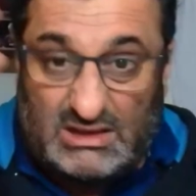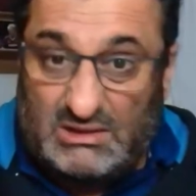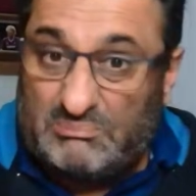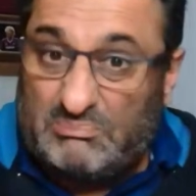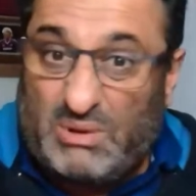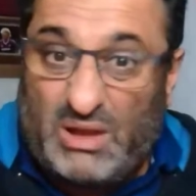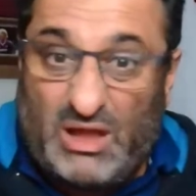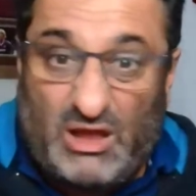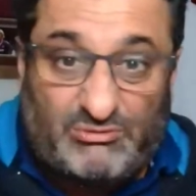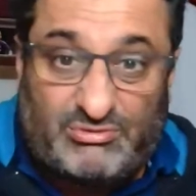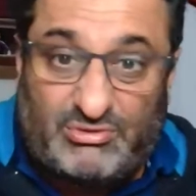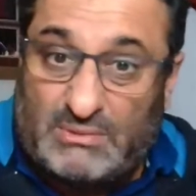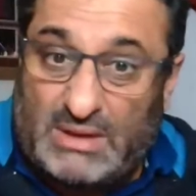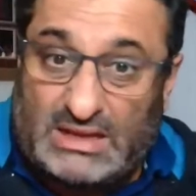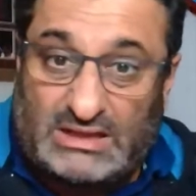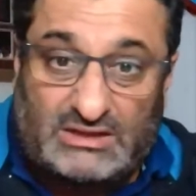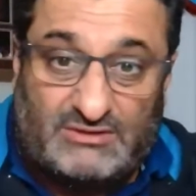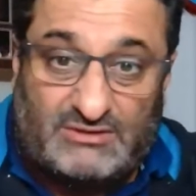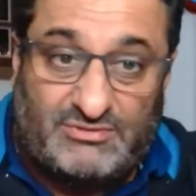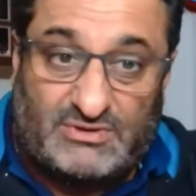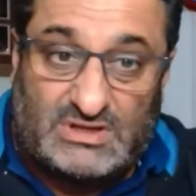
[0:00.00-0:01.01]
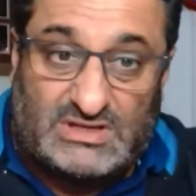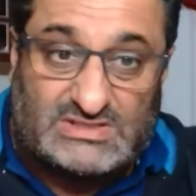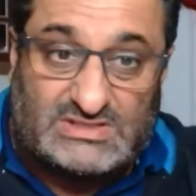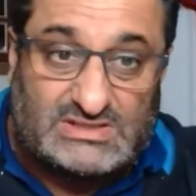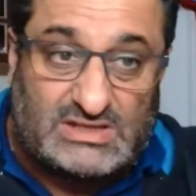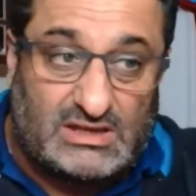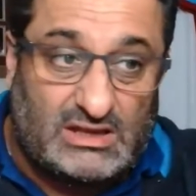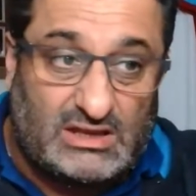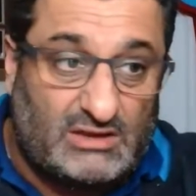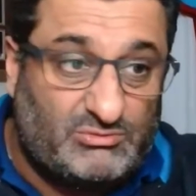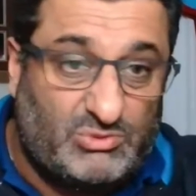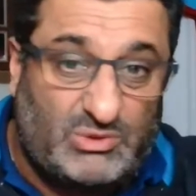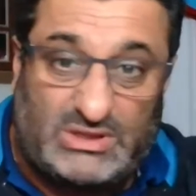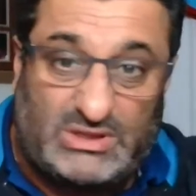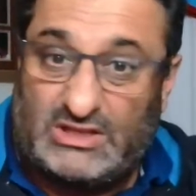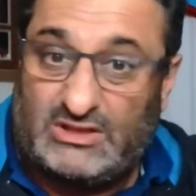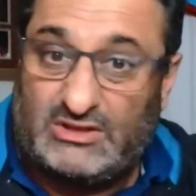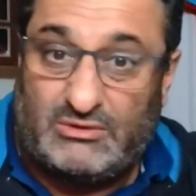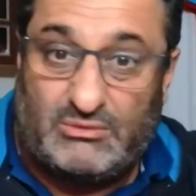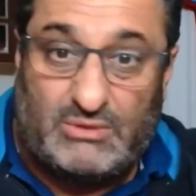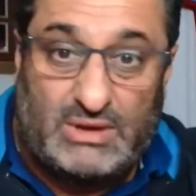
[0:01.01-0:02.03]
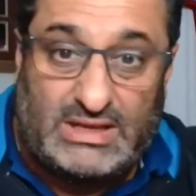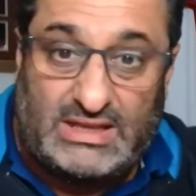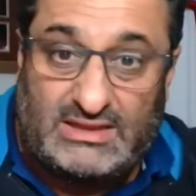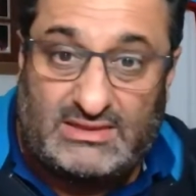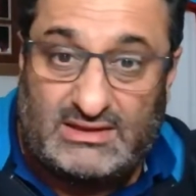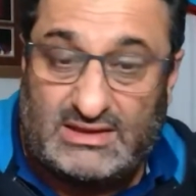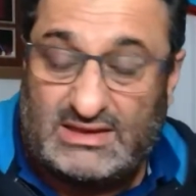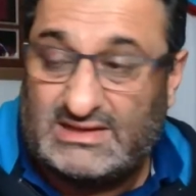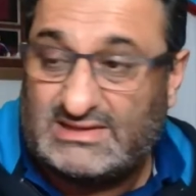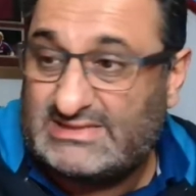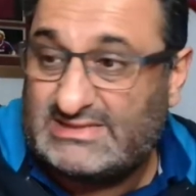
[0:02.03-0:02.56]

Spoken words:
Apart from that, in the first half, we didn't do anything.